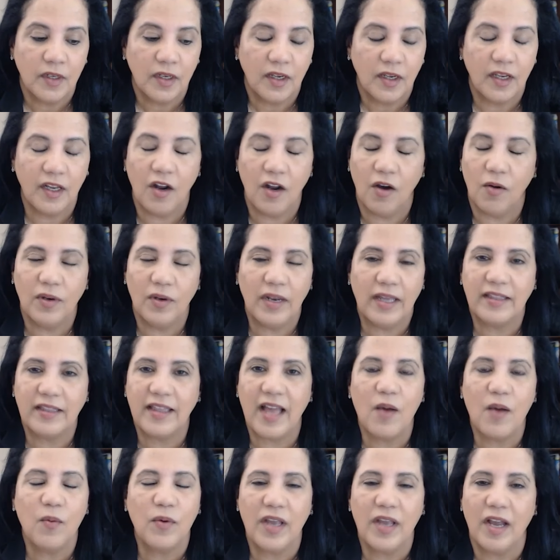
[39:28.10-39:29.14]
you know like
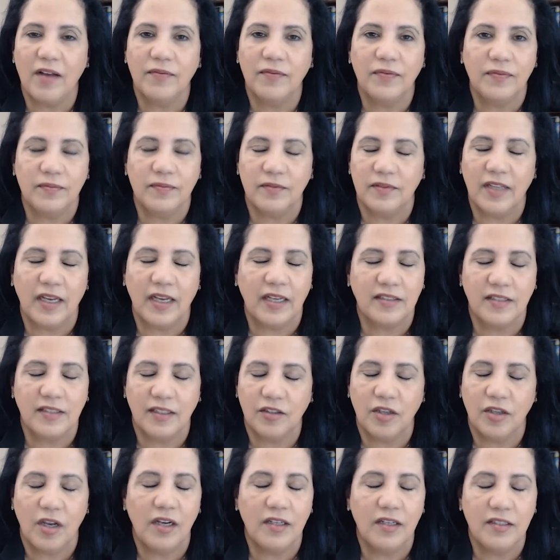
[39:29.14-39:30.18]
that we have like i said
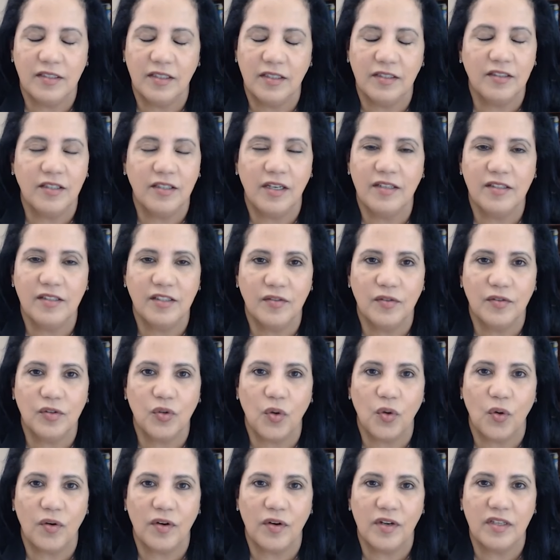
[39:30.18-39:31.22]
tons and tons of
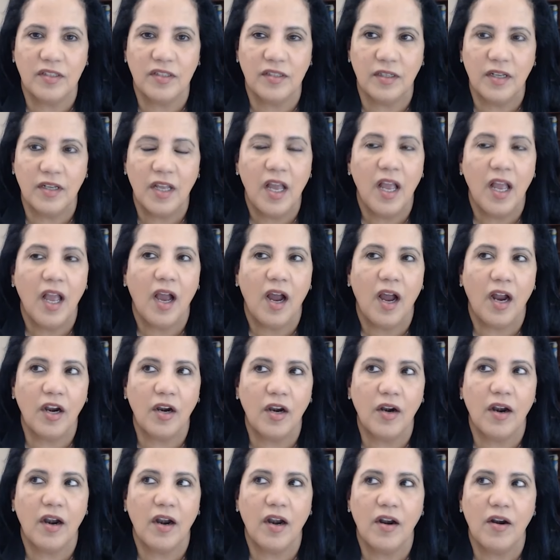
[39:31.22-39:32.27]
stories and
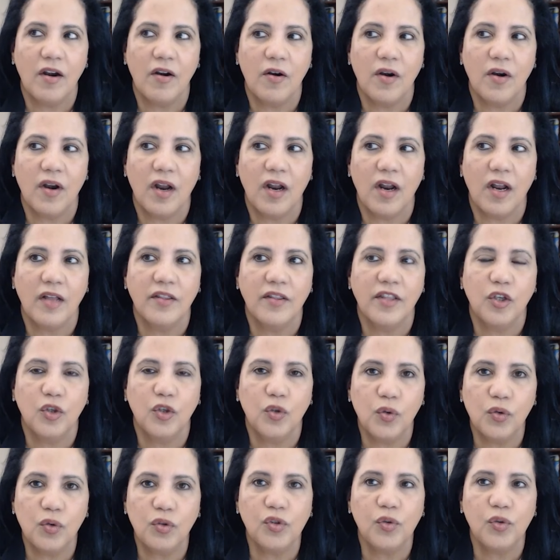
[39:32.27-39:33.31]
our our the
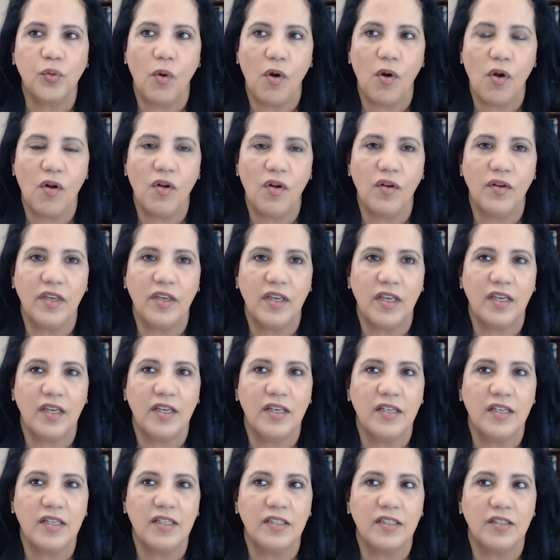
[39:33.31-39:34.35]
usual
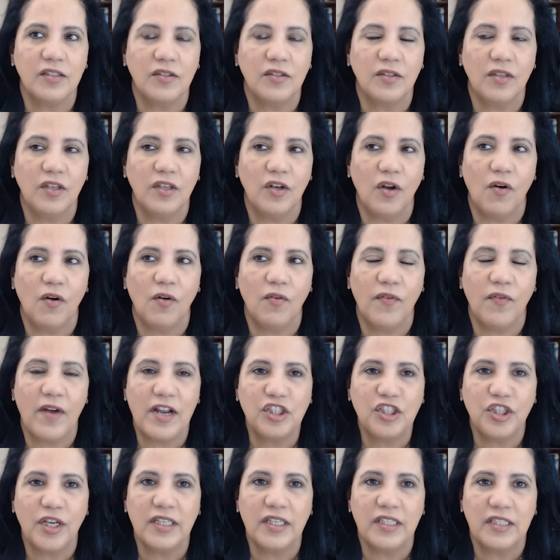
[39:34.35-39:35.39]
is you know
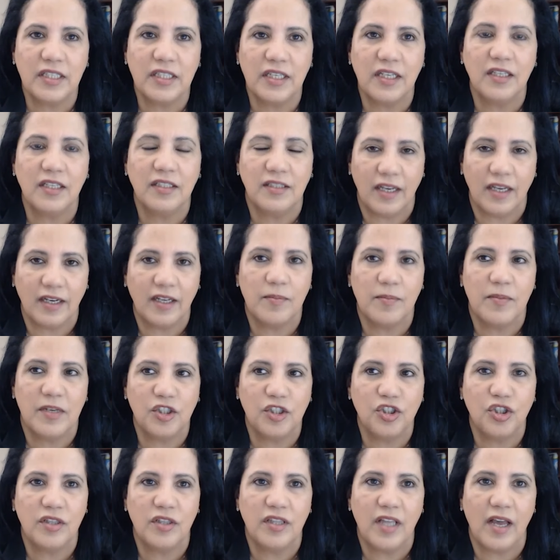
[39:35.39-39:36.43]
franchisees like i
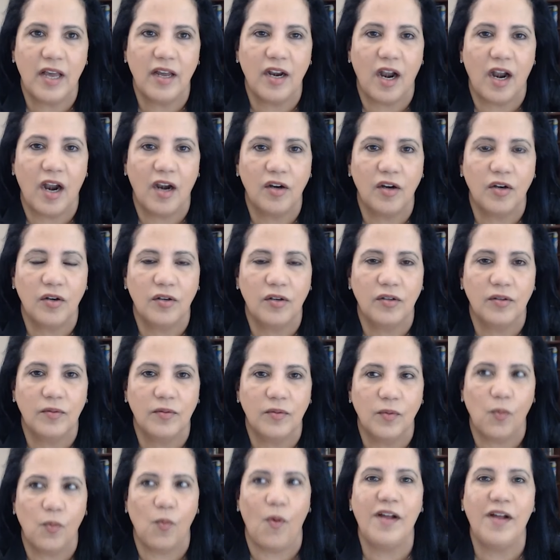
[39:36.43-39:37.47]
mentioned that are
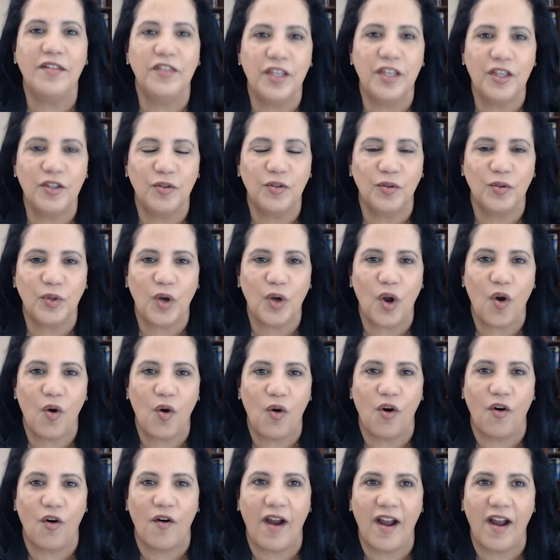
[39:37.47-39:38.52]
wanting to grow
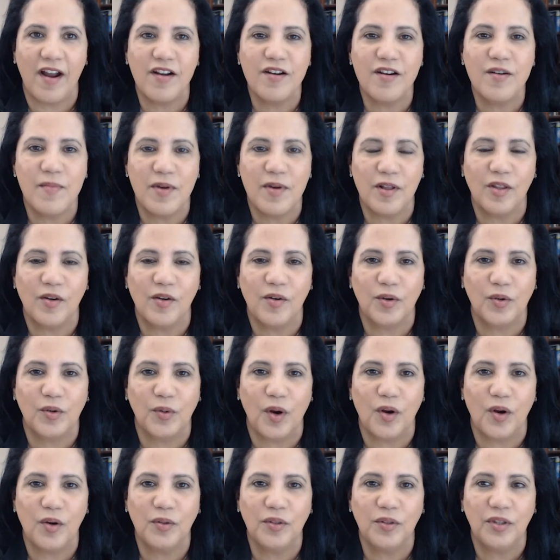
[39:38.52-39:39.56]
or are in the middle of
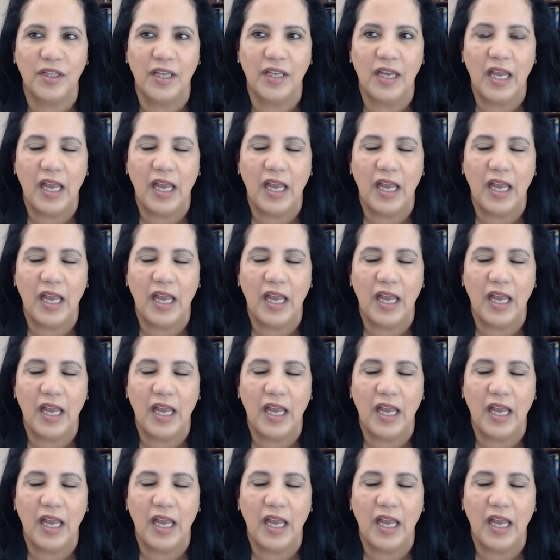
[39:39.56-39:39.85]
growth